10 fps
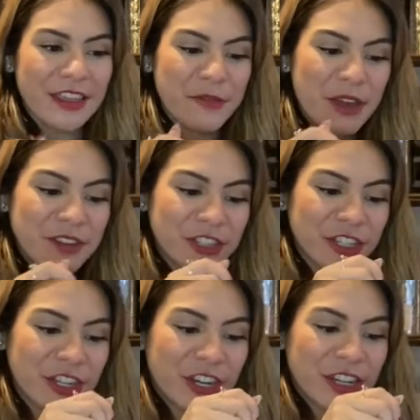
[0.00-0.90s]
The amount of
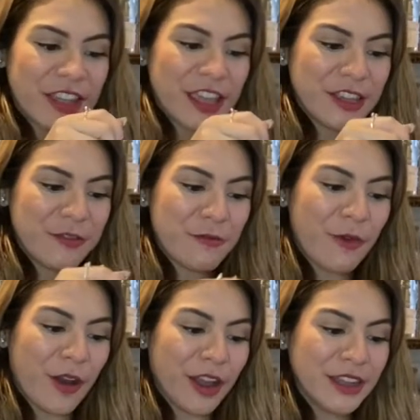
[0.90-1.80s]
sugar that you
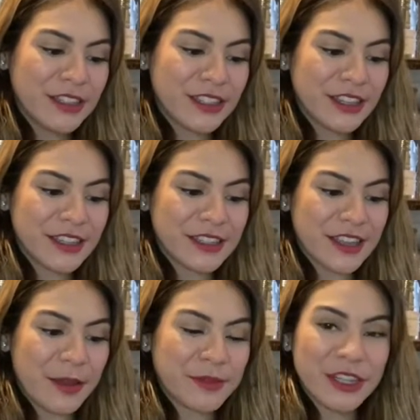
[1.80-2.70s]
want is
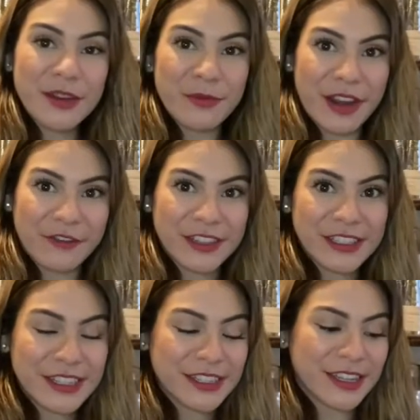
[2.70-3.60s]
up to your
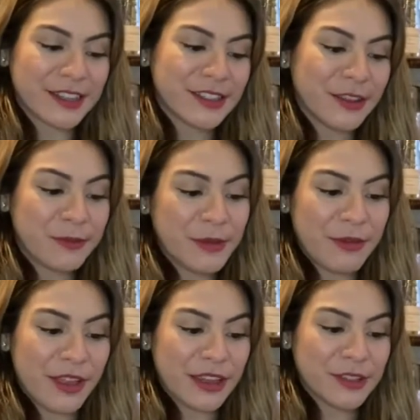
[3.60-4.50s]
preferences because some
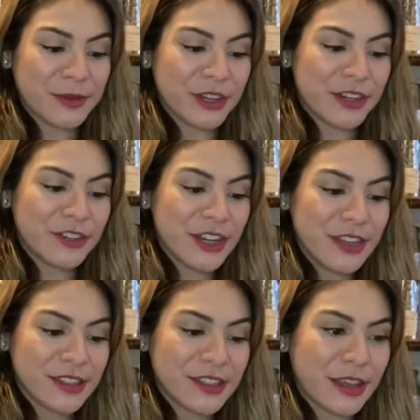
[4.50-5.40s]
people like sweeter
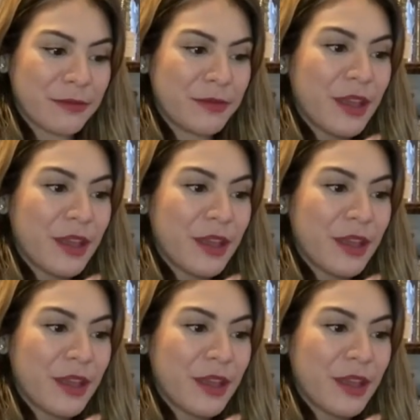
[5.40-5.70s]
drinks, some